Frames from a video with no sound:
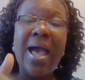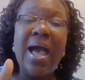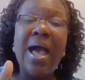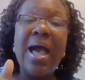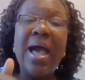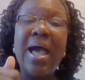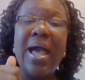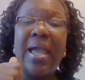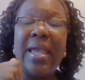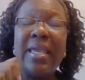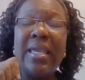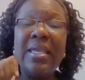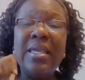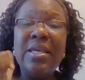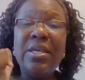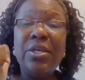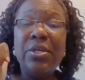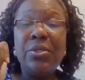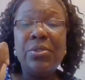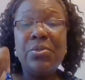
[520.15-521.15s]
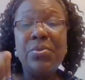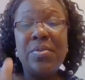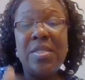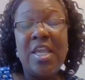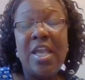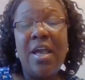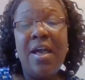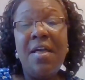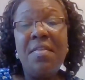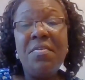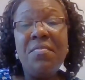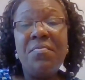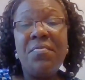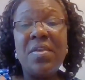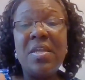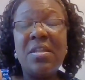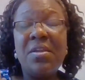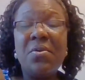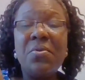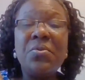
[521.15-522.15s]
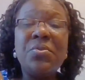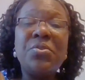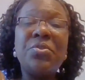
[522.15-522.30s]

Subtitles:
I do the other videos,